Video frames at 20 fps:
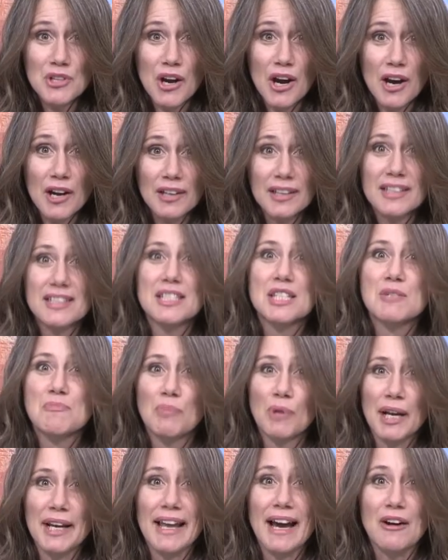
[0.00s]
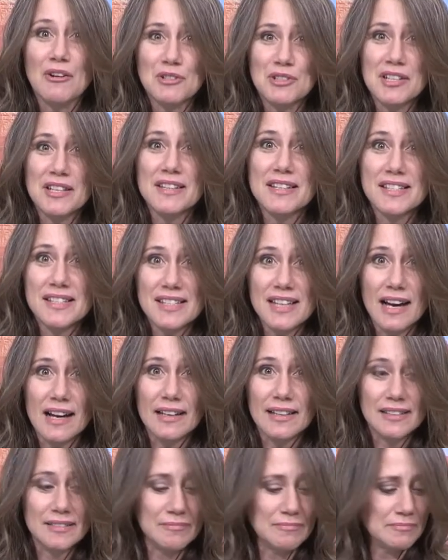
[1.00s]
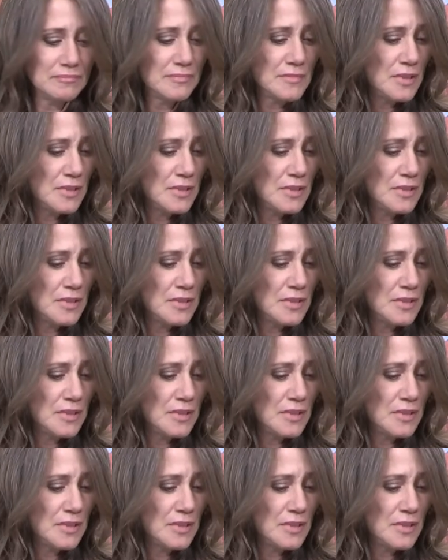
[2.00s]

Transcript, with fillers: jaw can spread out to the side.